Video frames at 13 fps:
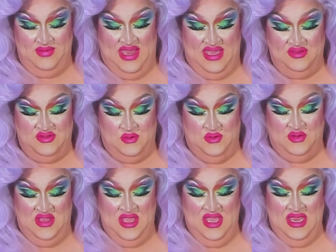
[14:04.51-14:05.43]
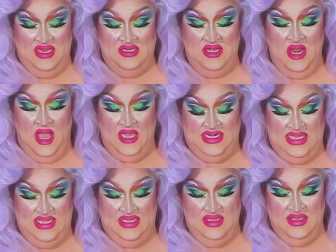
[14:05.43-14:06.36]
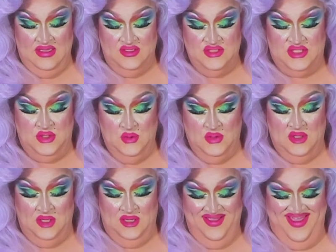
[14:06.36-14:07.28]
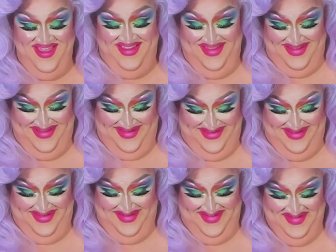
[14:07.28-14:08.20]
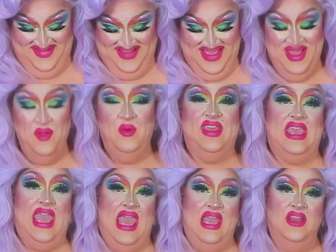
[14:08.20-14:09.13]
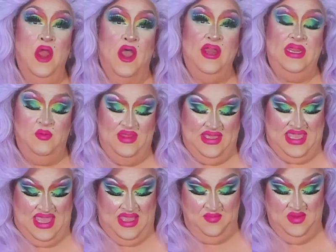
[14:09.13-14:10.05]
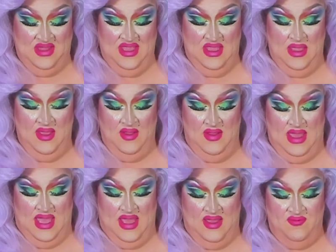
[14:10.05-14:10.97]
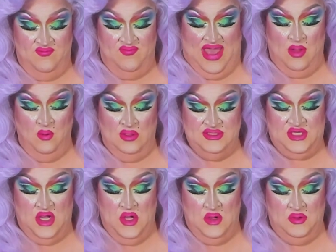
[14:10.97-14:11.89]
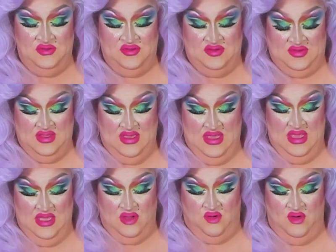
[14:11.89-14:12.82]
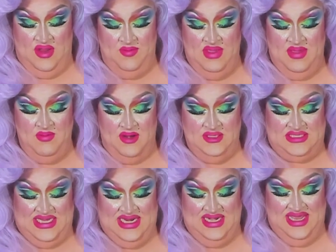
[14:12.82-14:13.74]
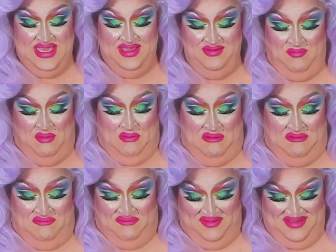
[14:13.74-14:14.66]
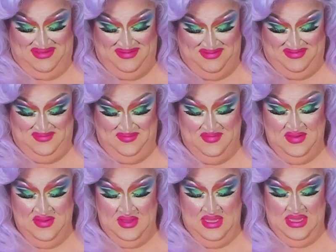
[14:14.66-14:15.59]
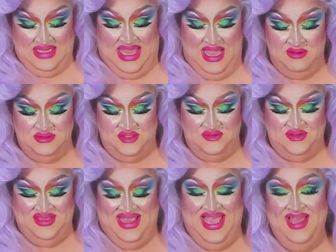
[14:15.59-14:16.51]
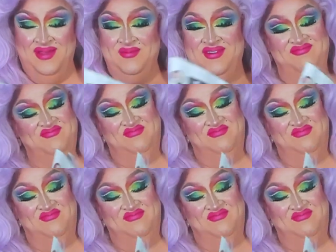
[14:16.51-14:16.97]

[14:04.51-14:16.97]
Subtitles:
in high school, Naughty Tool, with a K, Naughty with a K. Vowel Tones, Creamy Martini, Blurf, Counter Slam.